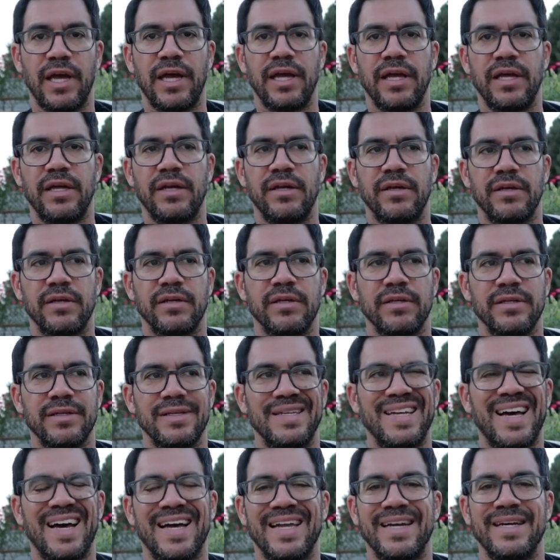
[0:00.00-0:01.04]
and
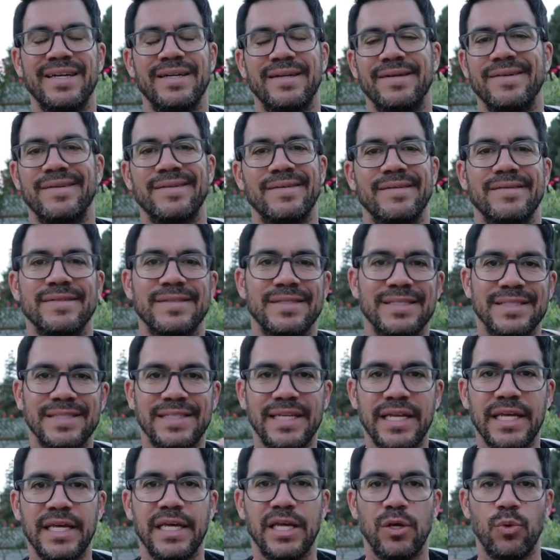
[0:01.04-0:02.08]
not in a
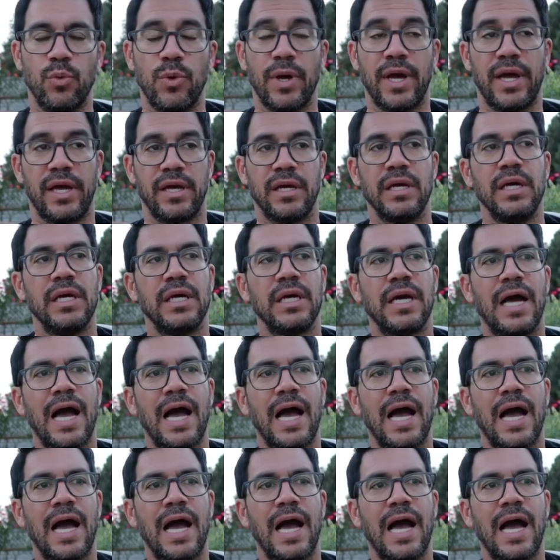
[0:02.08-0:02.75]
sneaky way,